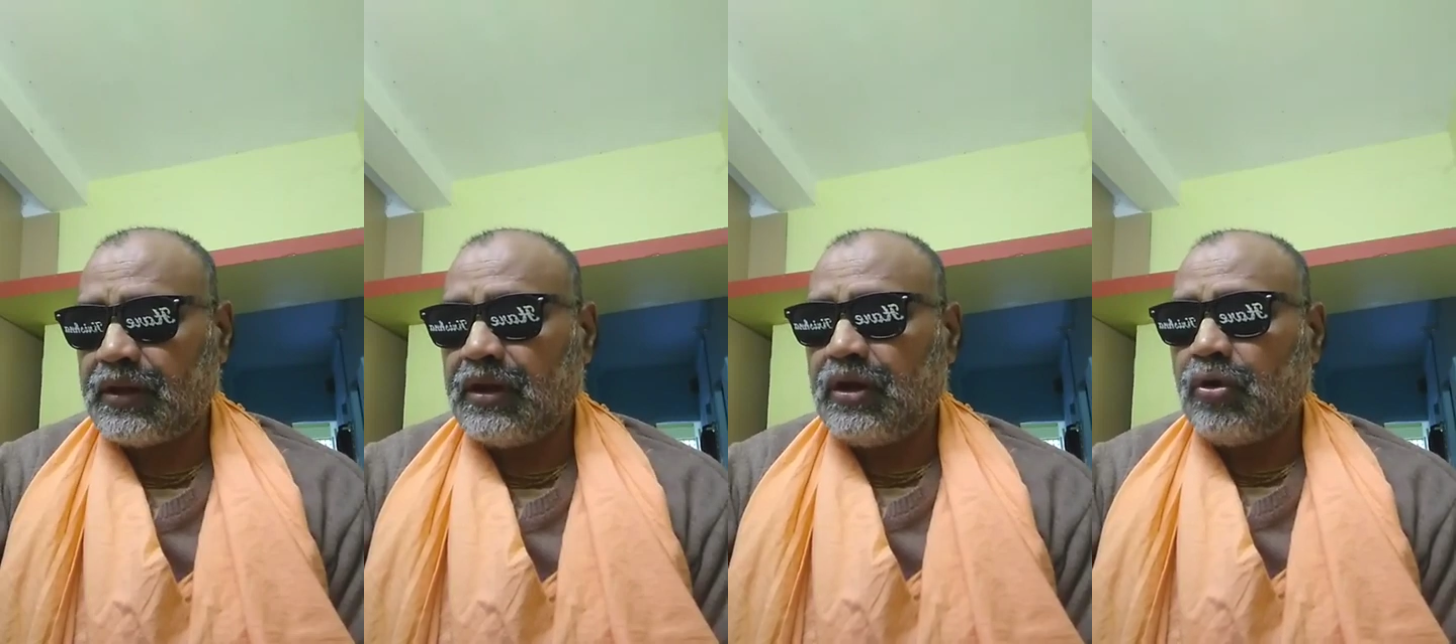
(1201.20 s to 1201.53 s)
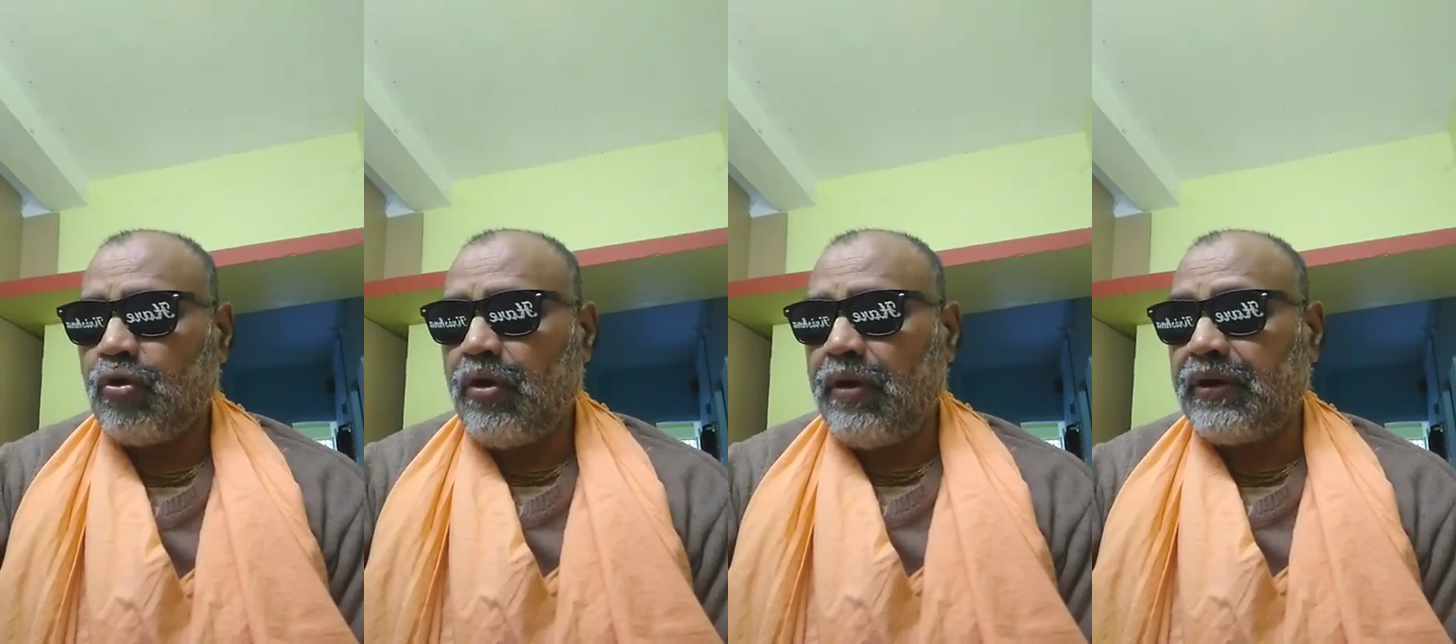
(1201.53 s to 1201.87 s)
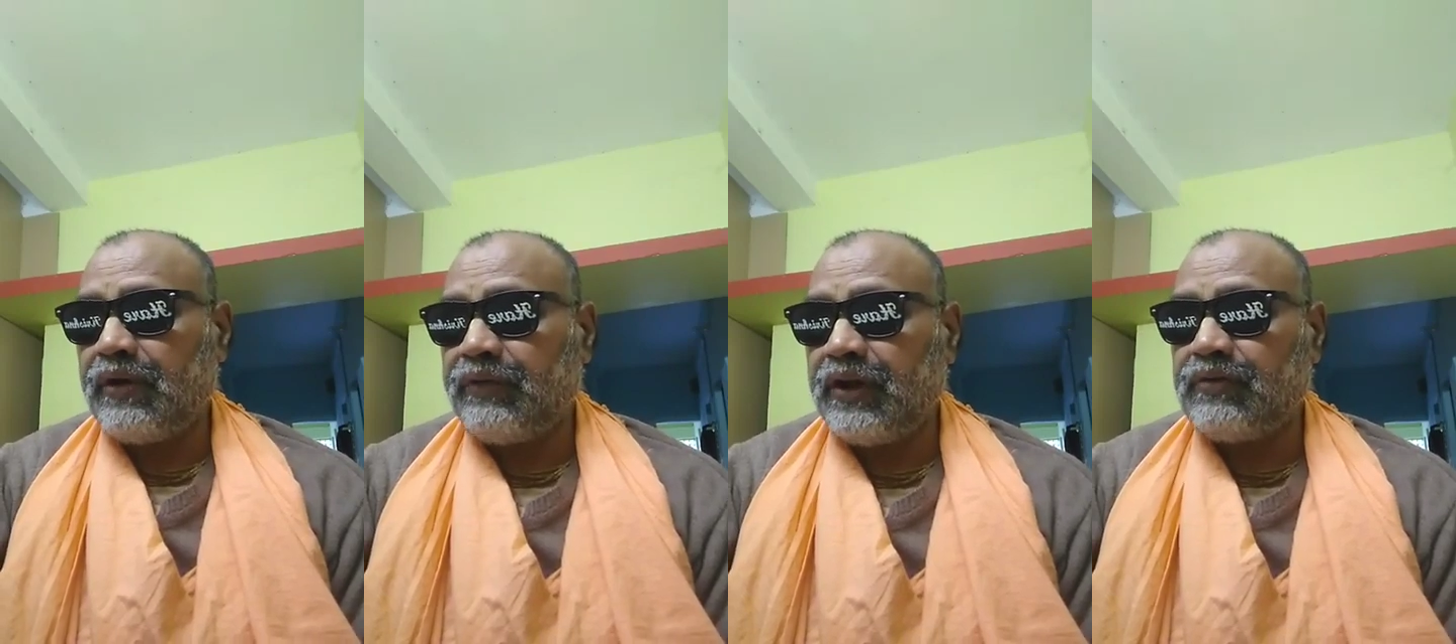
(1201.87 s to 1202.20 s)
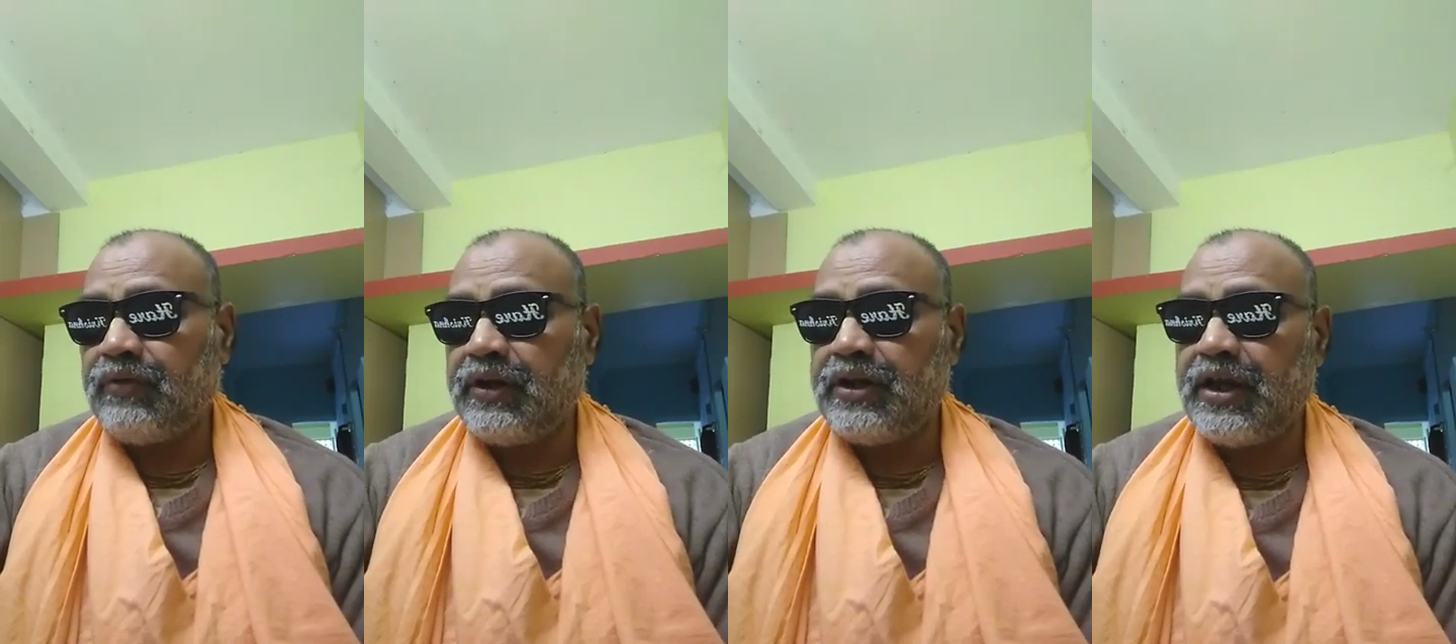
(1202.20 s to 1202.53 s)
Whoever
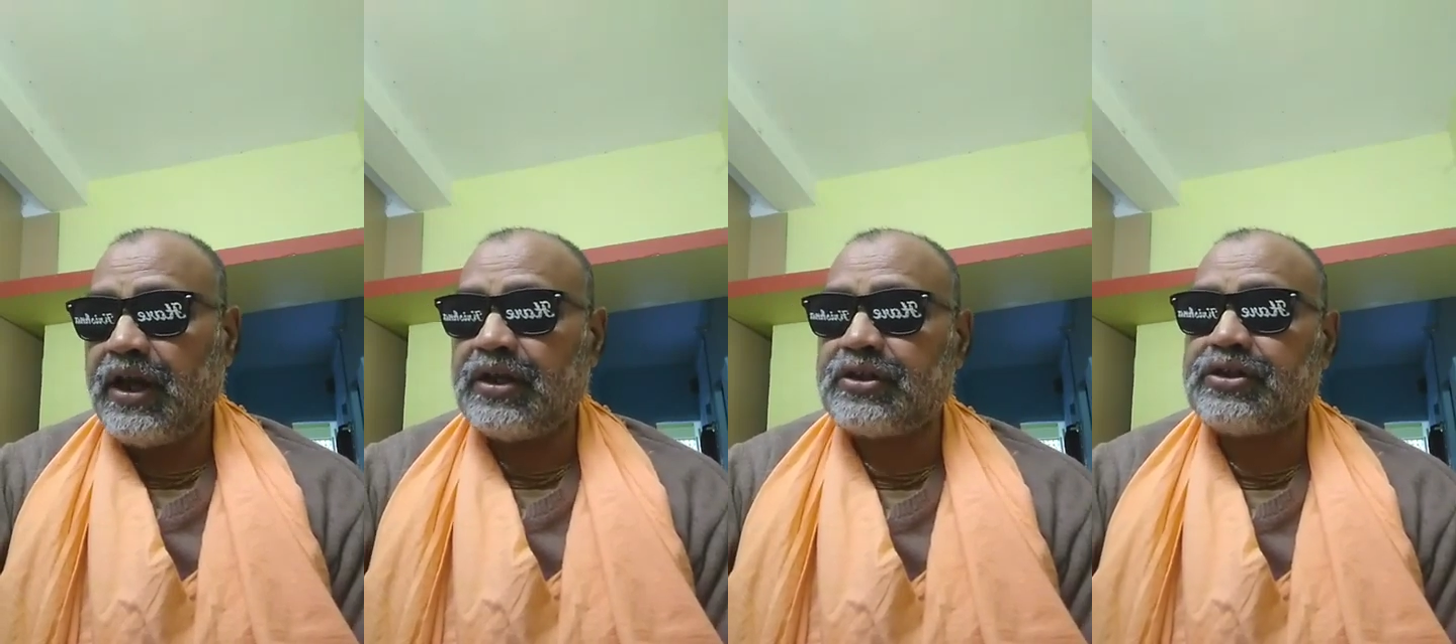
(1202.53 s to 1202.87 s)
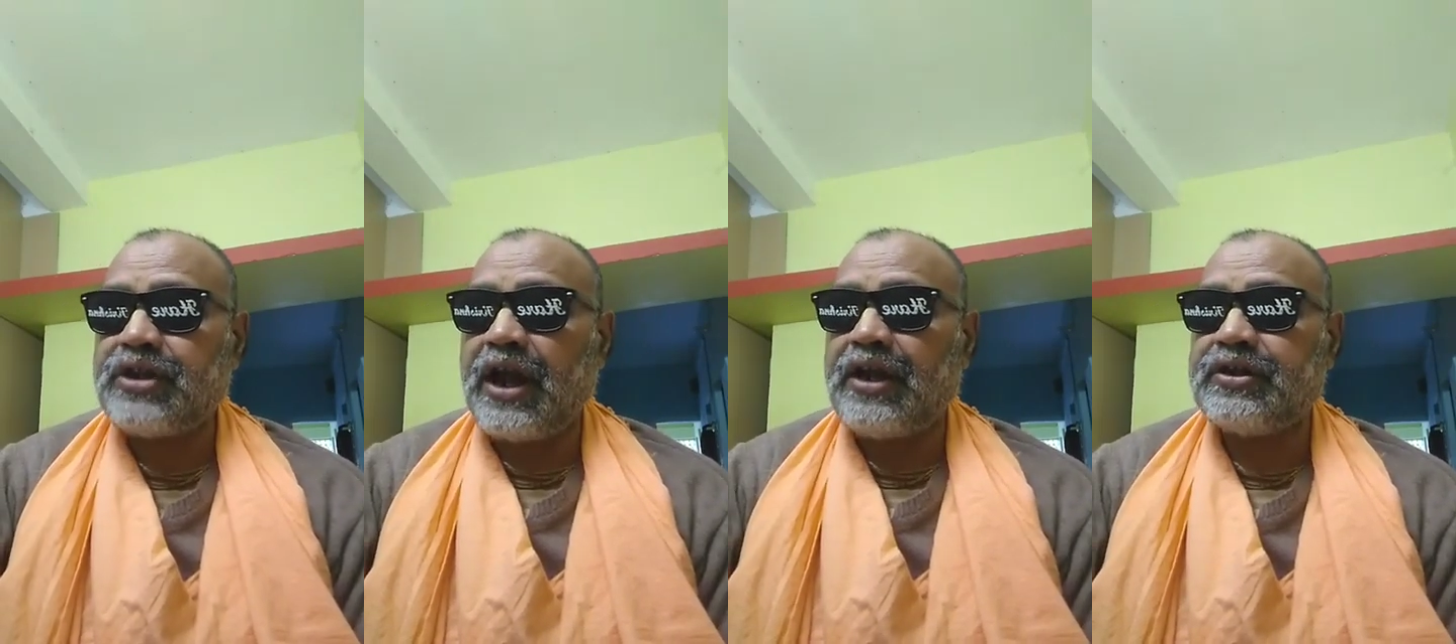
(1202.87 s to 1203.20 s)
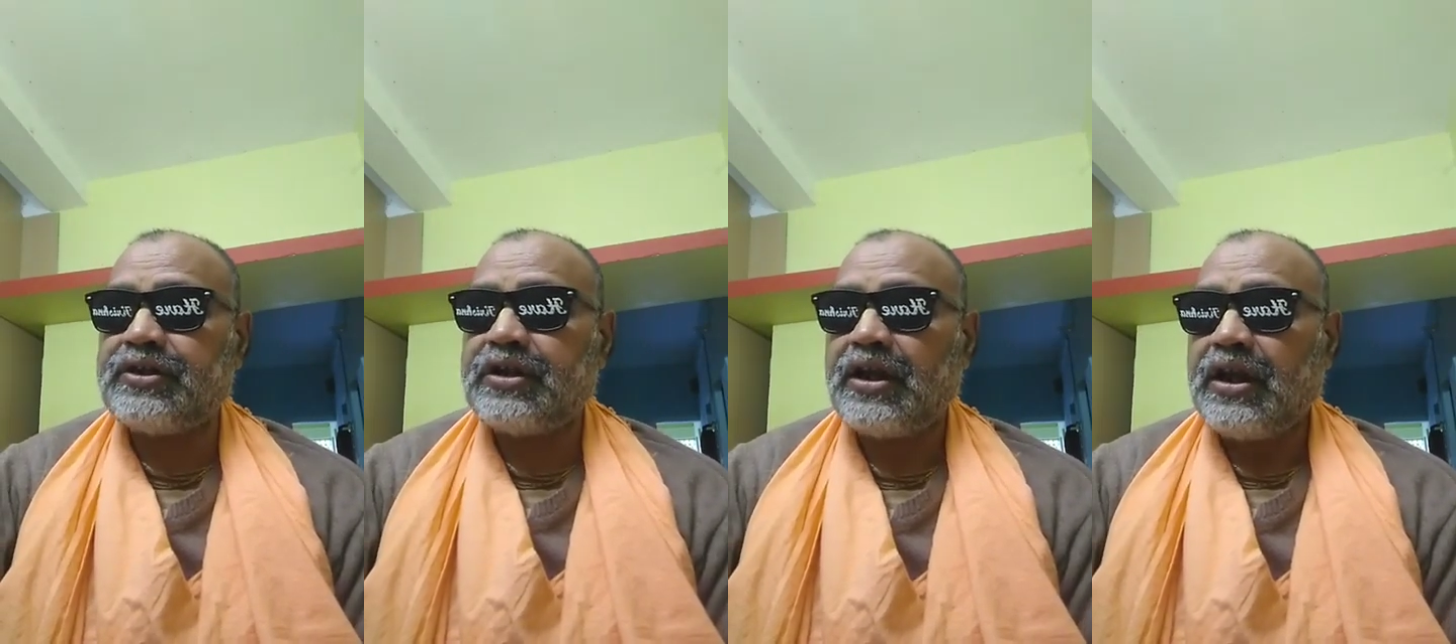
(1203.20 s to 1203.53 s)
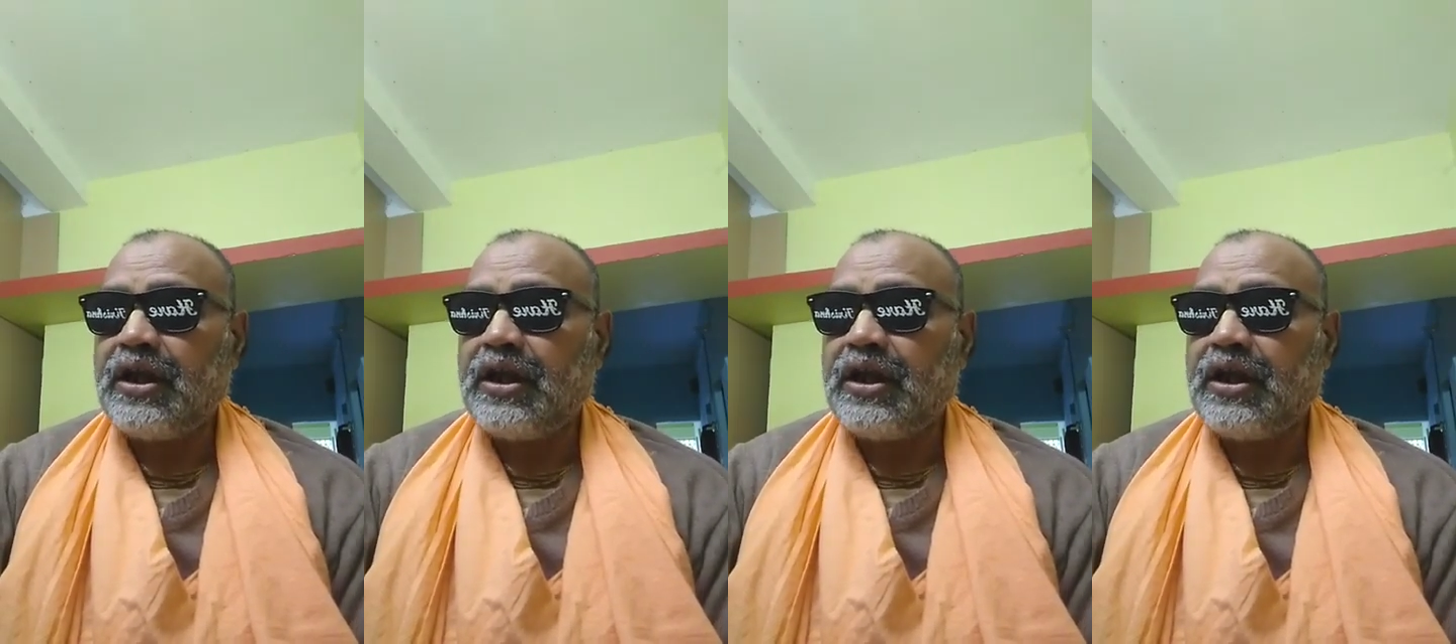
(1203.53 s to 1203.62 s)
faithfully hears, chants,